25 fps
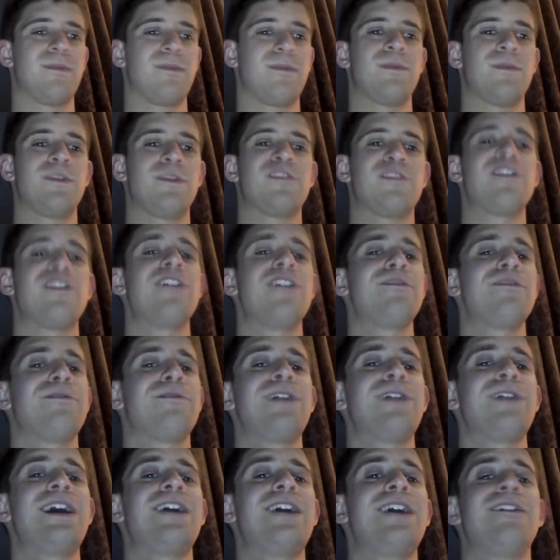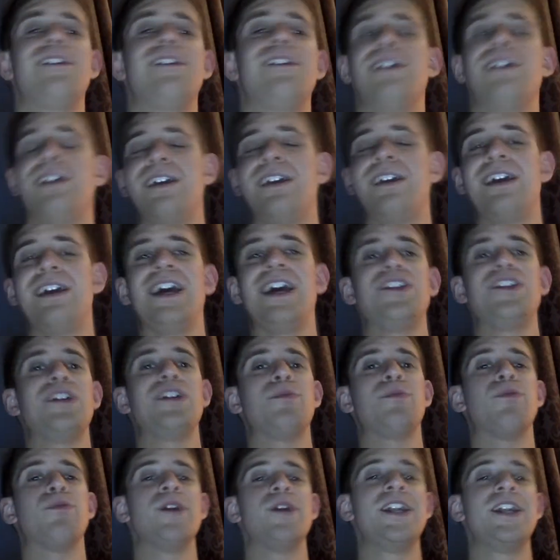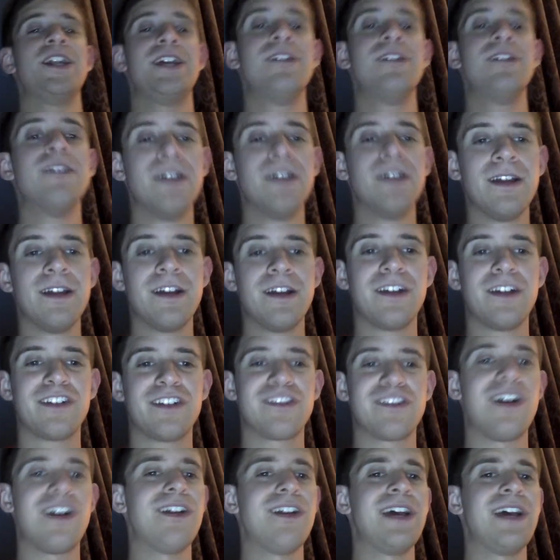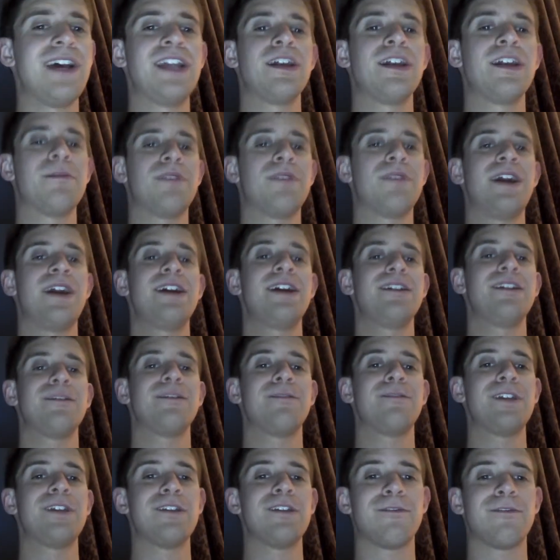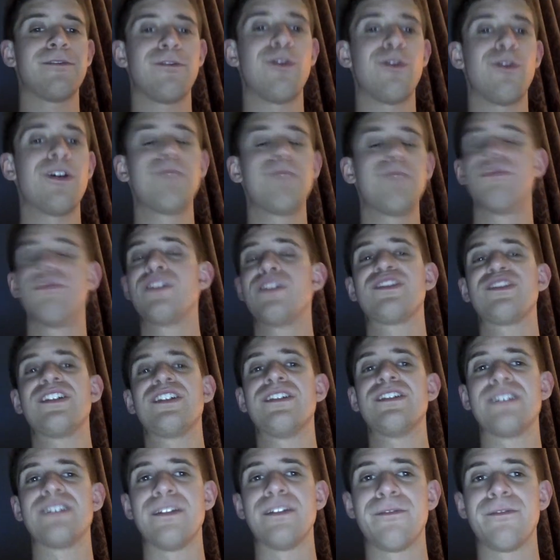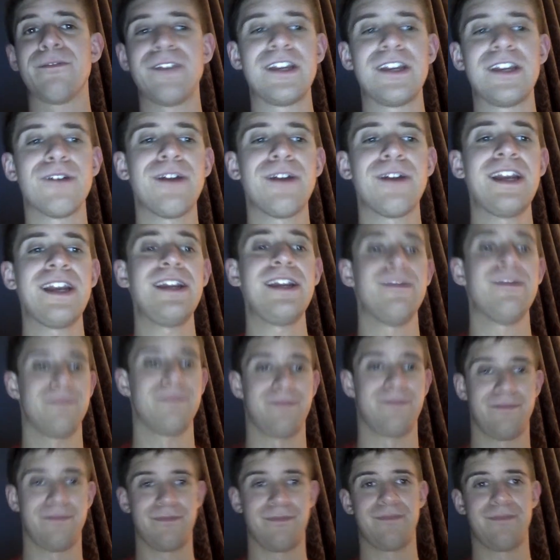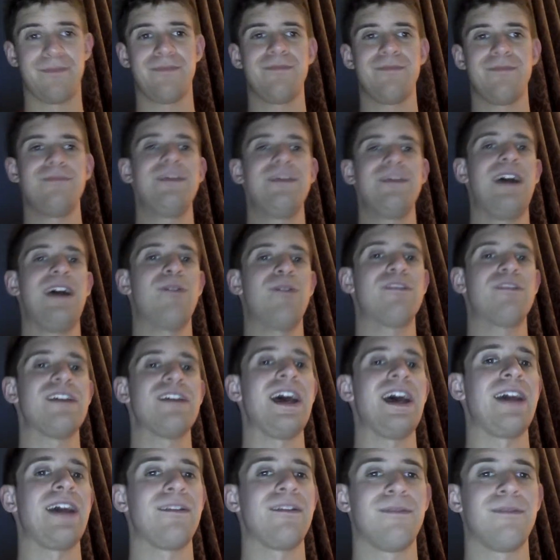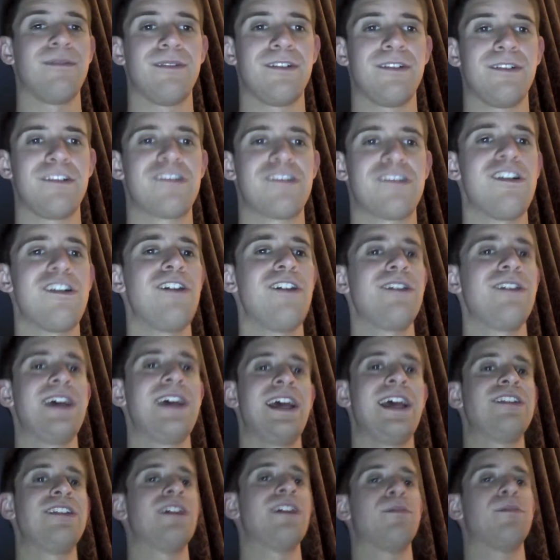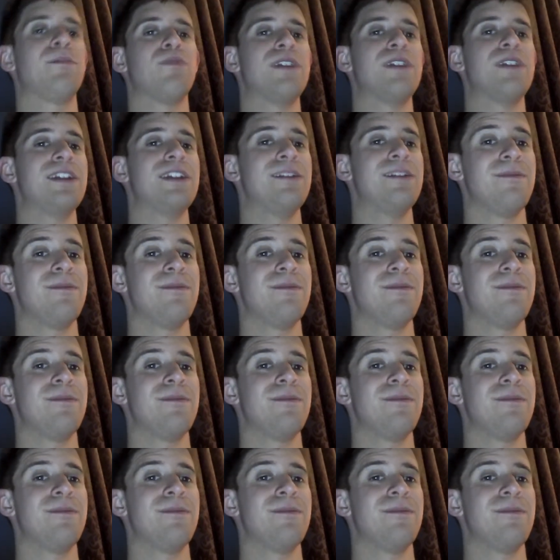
Charlotte Flair end up winning. Charlotte end up applying the figure four, bridged it into the figure eight, and that was that. Charlotte end up winning.